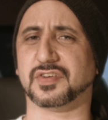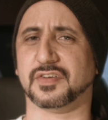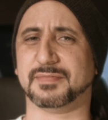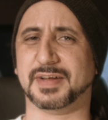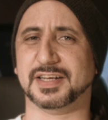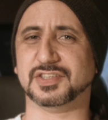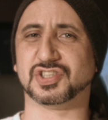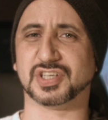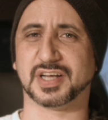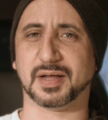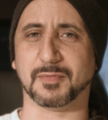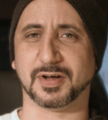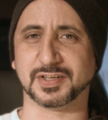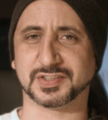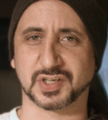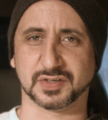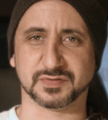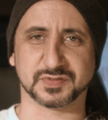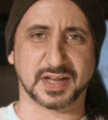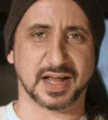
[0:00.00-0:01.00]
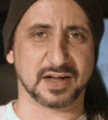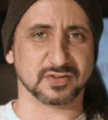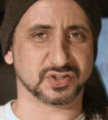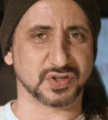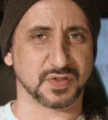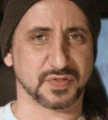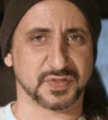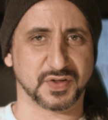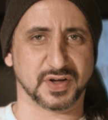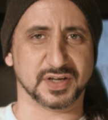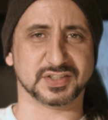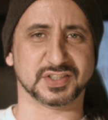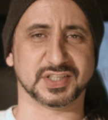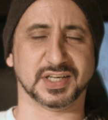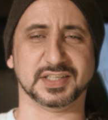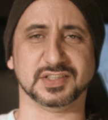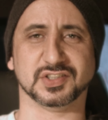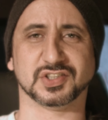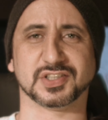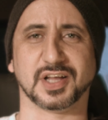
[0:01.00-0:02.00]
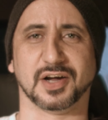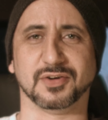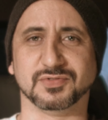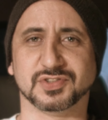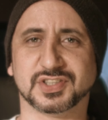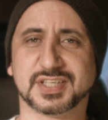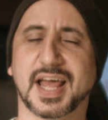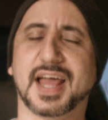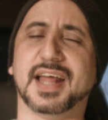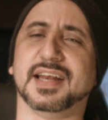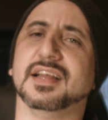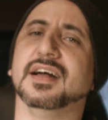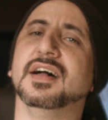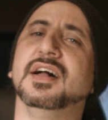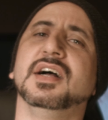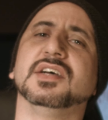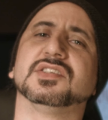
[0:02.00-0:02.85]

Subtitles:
I've managed to get myself down to 13 stone 10.